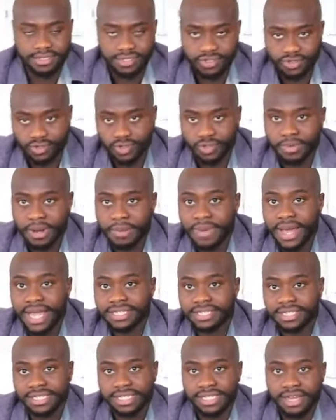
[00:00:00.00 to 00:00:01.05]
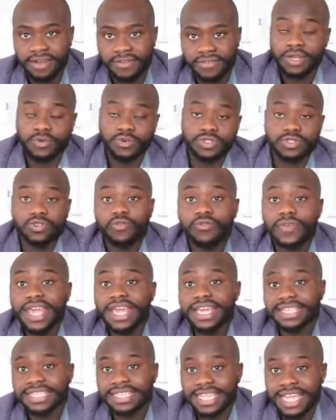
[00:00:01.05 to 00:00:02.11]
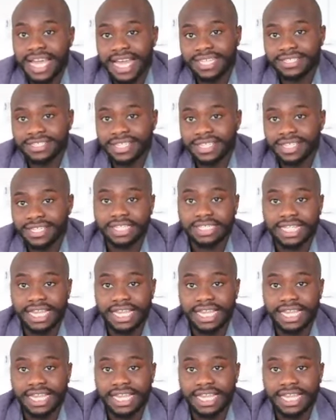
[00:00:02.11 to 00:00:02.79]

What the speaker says: used my badge and stuff. There was no vacancy actually.